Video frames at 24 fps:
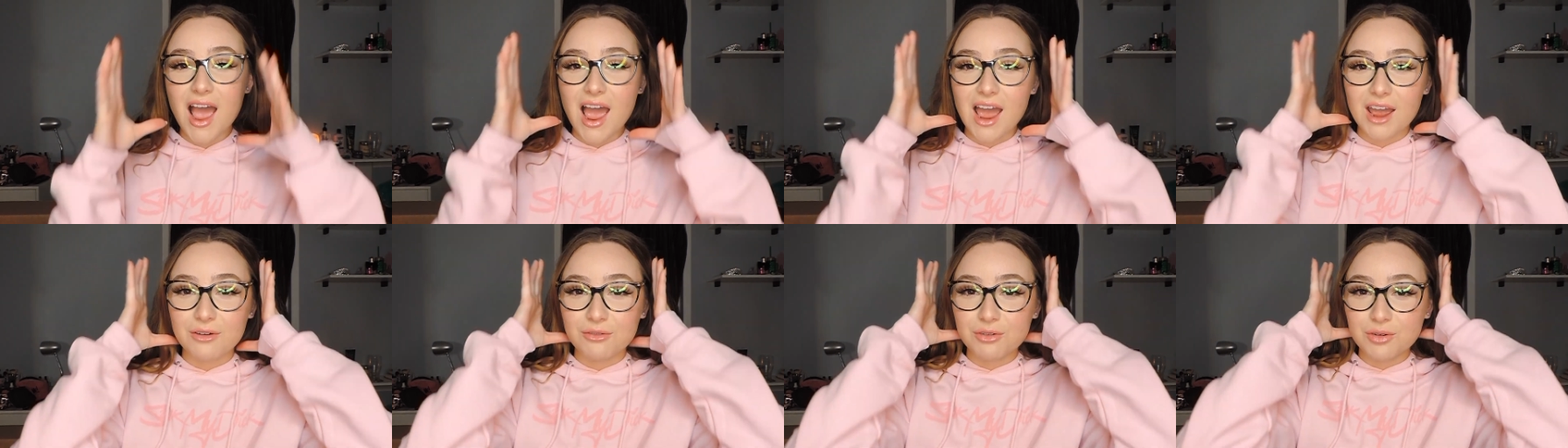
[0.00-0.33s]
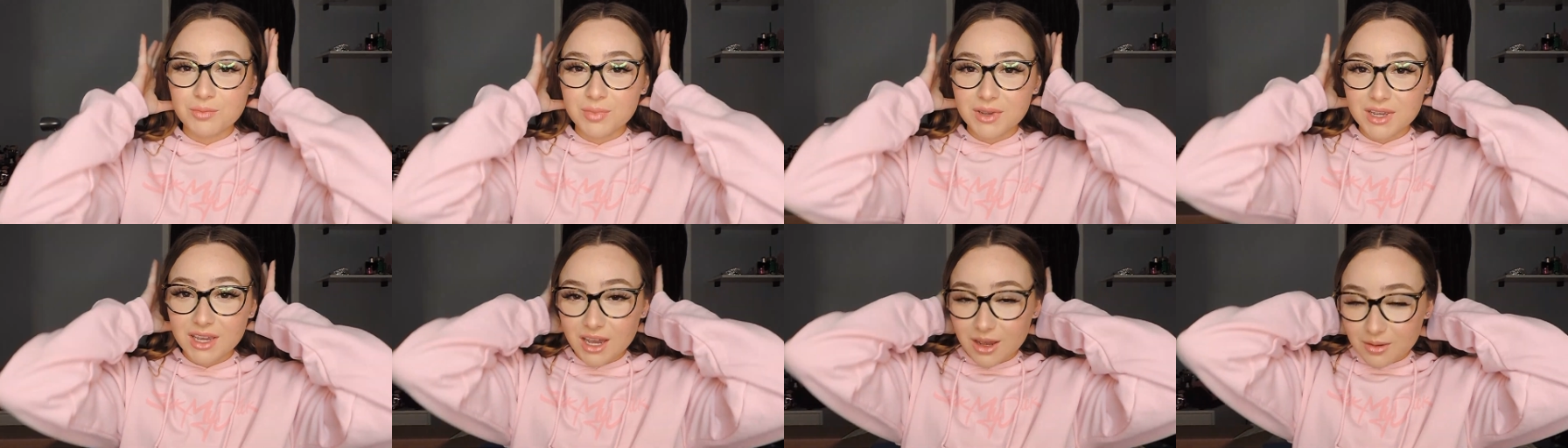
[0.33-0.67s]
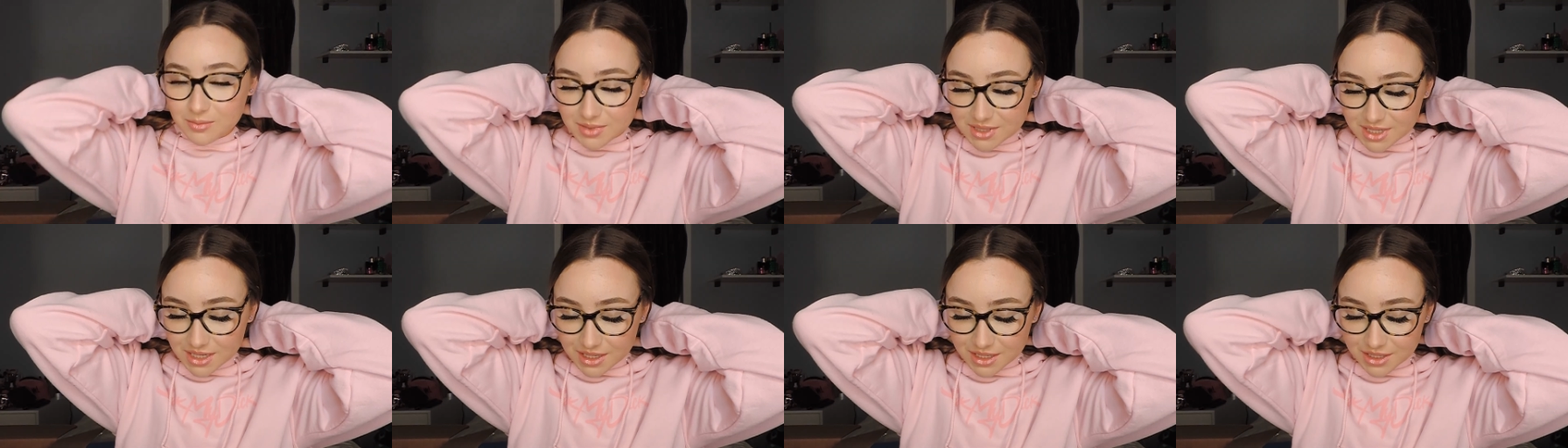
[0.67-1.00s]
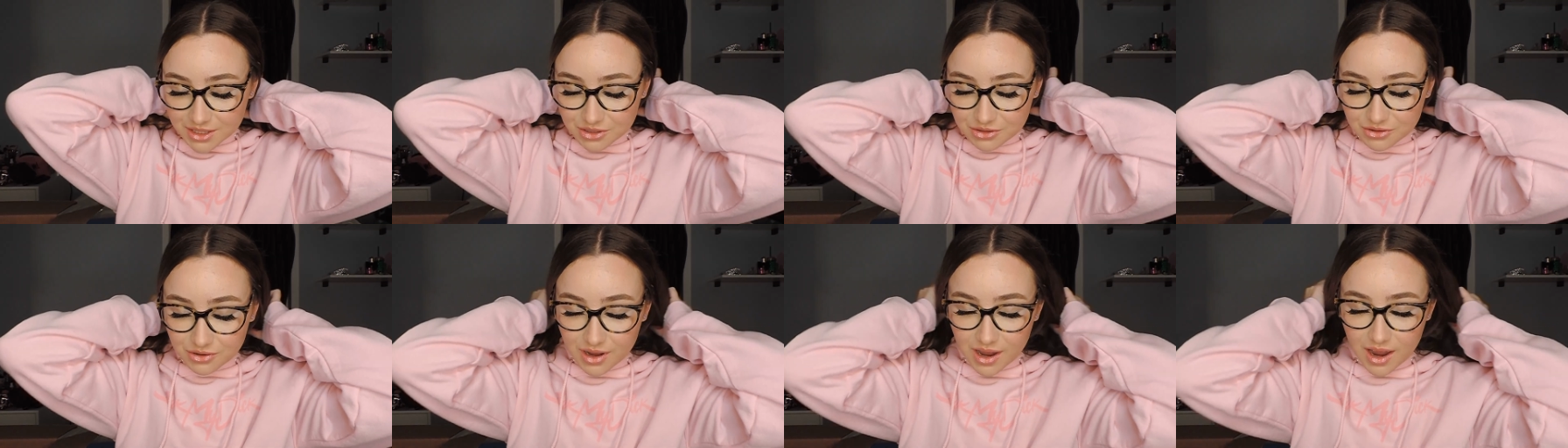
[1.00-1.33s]
i will be
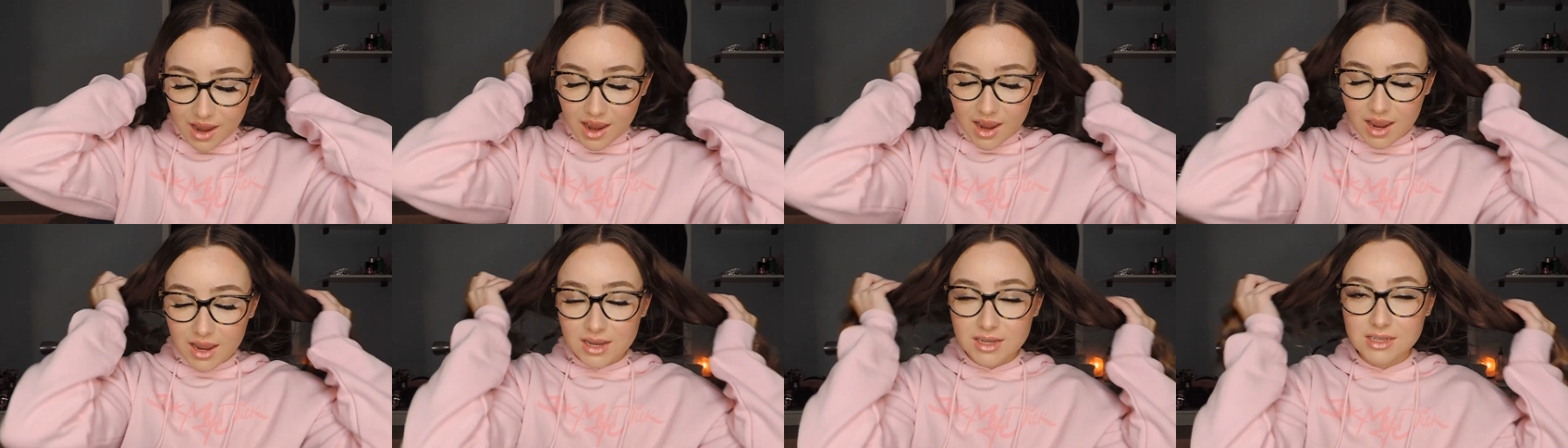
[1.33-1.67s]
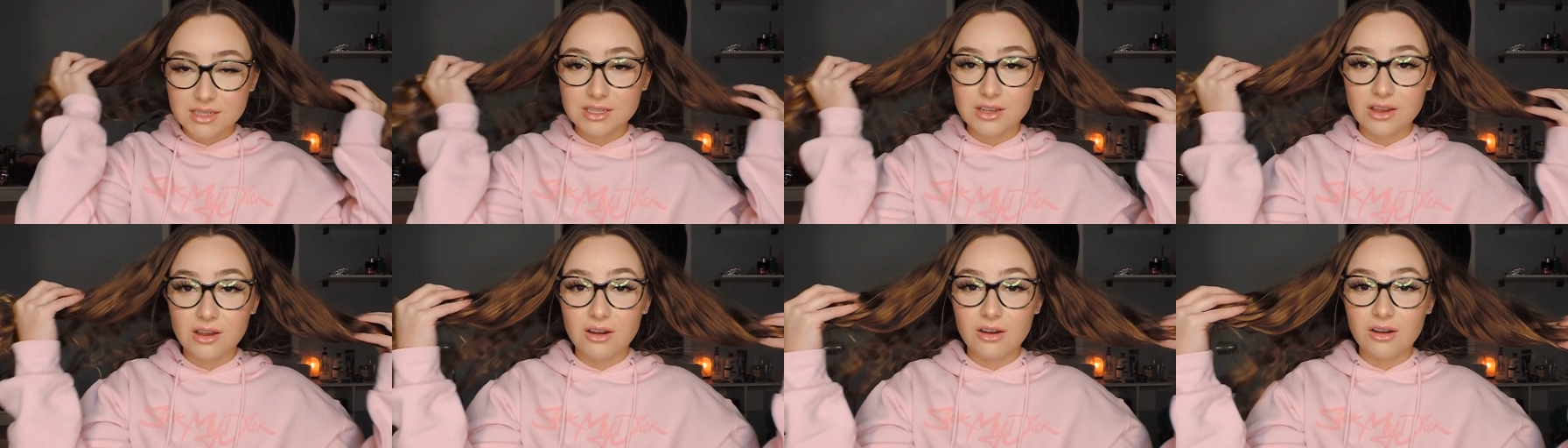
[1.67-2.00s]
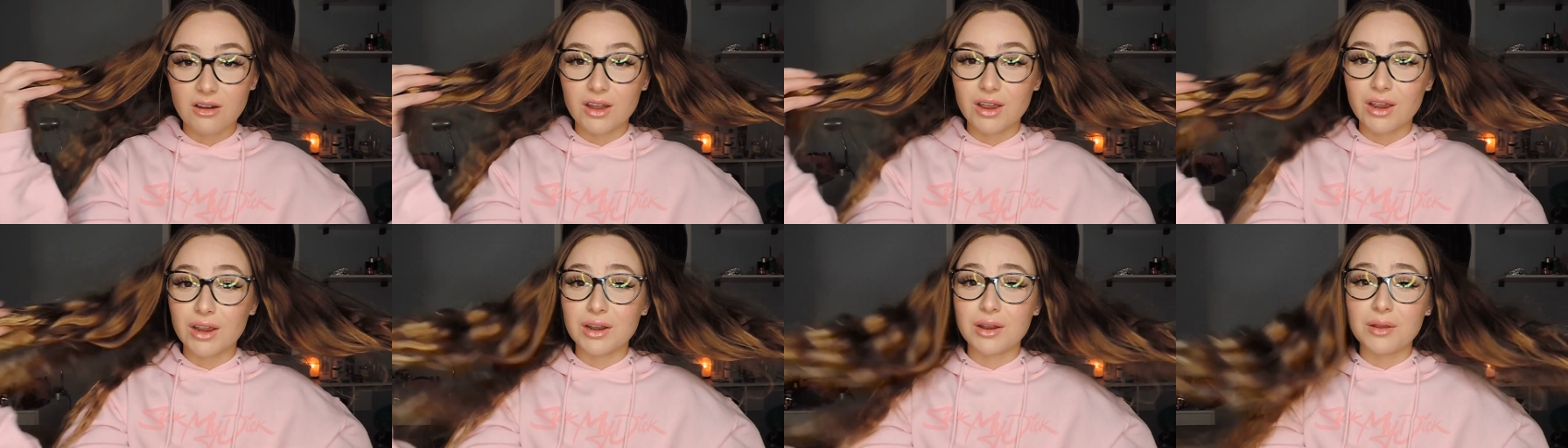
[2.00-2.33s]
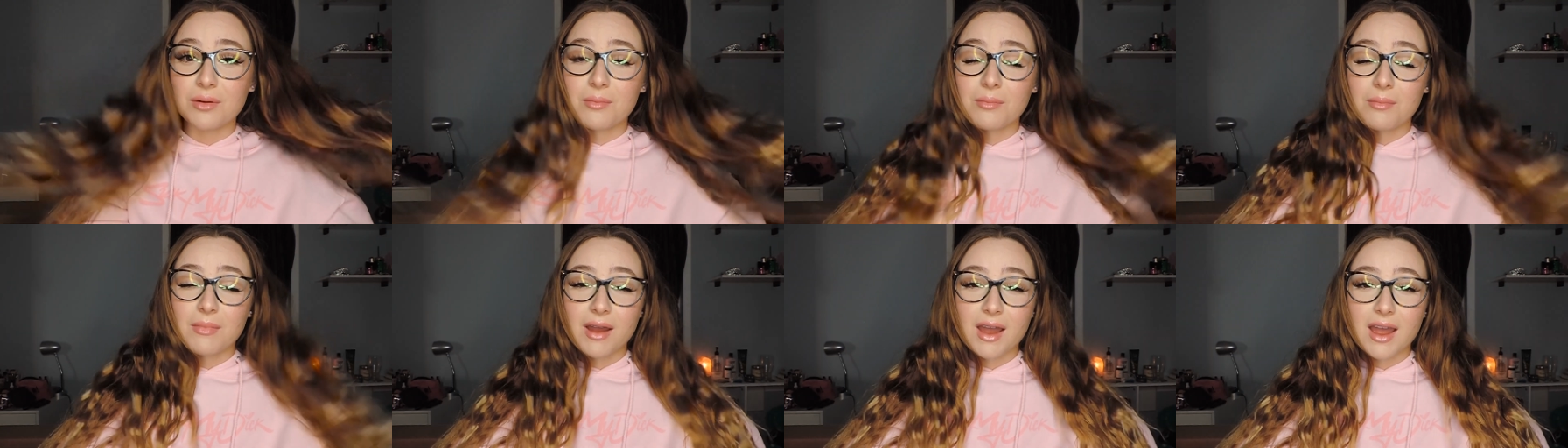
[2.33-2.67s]
updating you guys
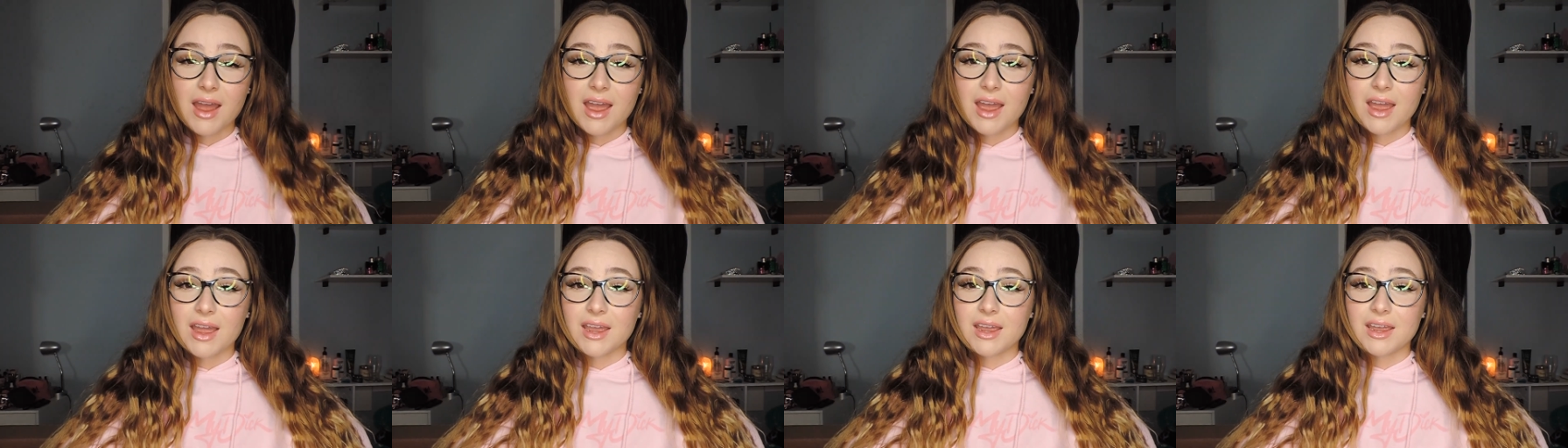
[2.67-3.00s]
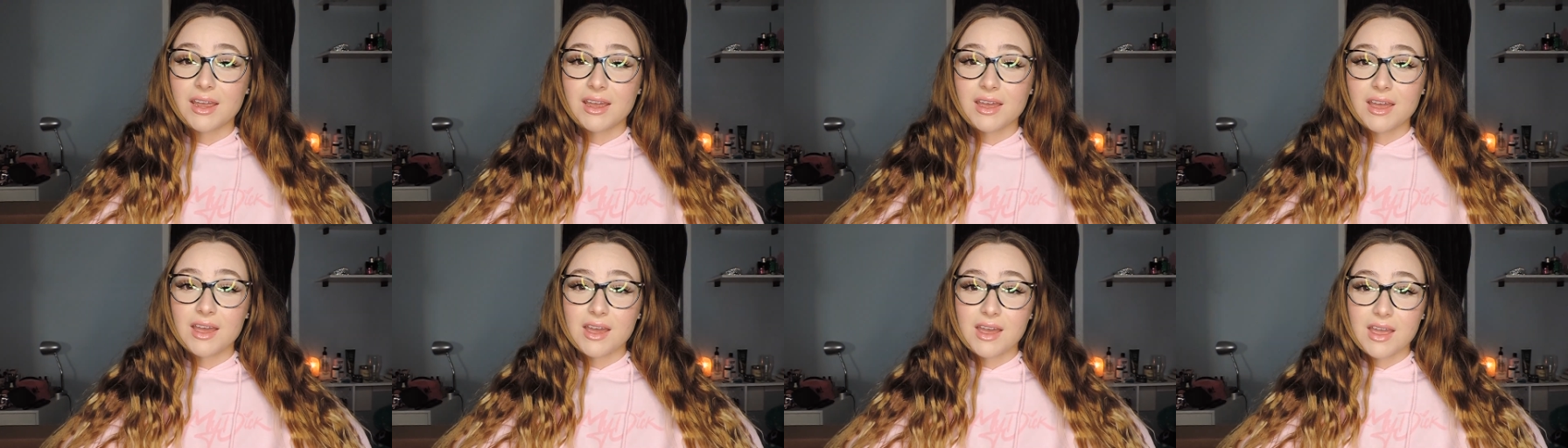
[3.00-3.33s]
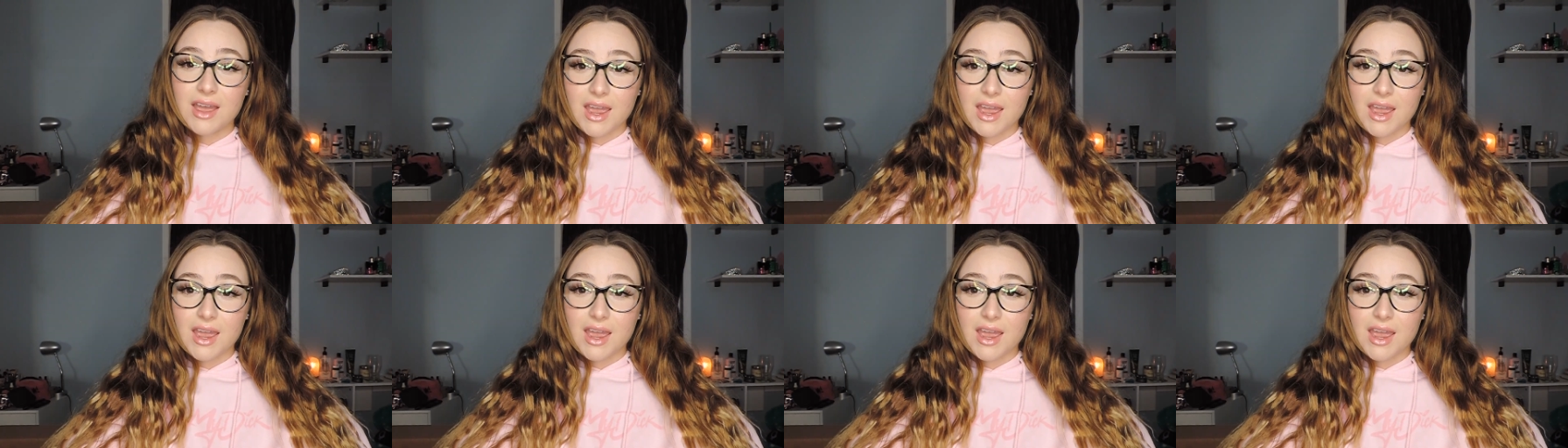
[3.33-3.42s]
on my